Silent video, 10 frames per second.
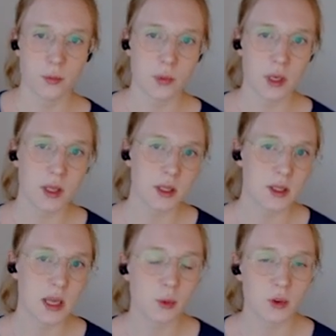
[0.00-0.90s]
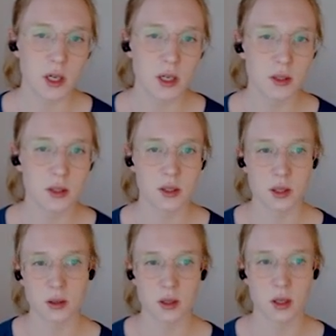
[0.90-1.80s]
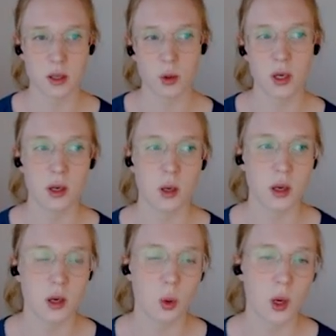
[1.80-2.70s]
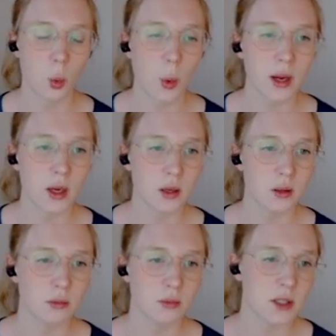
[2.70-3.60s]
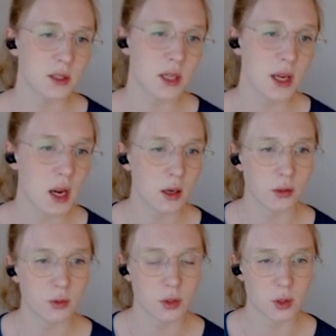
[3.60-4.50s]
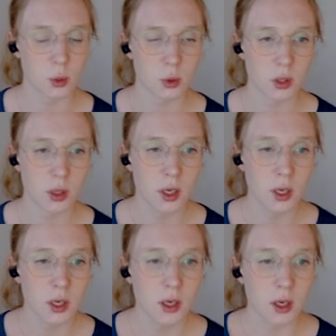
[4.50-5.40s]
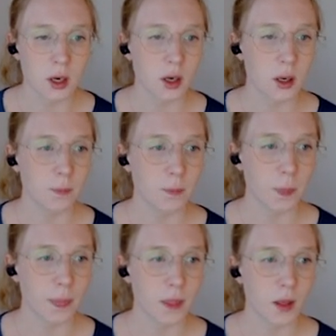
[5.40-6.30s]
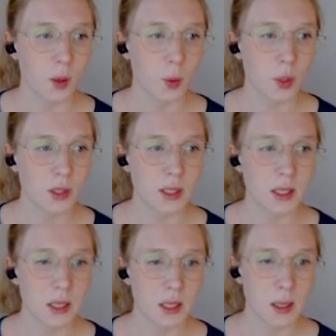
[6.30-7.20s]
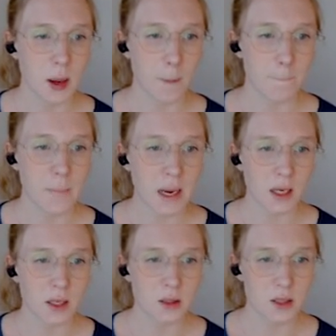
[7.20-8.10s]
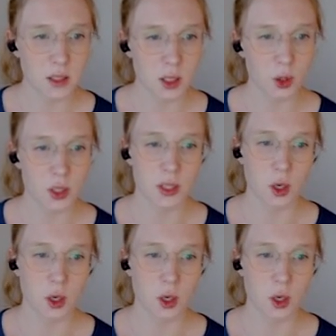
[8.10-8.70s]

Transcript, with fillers: And that summarizes in a quickly in a quick way, in, as a tag, if you so will, um, what the main security